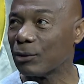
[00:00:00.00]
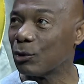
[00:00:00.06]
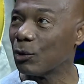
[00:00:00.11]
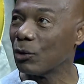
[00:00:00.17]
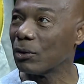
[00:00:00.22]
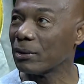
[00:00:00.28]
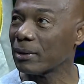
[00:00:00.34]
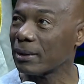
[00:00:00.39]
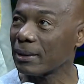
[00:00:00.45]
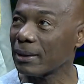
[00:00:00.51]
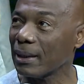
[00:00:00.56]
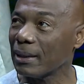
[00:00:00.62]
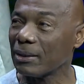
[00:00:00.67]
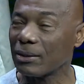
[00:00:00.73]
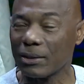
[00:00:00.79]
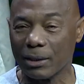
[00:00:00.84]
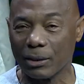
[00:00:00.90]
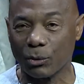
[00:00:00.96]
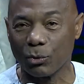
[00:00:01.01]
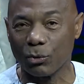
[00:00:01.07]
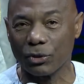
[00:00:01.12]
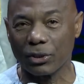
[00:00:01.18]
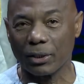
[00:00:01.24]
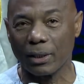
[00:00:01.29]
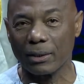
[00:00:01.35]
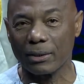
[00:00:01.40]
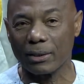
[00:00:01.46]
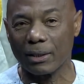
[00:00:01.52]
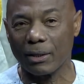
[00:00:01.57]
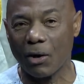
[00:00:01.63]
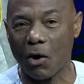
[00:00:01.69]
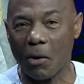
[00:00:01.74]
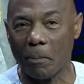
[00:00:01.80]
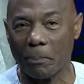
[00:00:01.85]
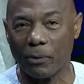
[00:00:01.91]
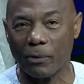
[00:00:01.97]
those institutions, the
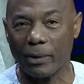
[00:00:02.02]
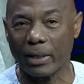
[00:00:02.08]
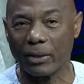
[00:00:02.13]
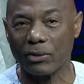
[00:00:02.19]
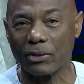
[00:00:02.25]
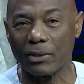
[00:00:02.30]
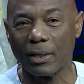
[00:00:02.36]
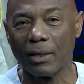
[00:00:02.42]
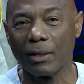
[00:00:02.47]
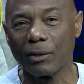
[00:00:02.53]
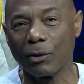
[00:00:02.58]
corporates,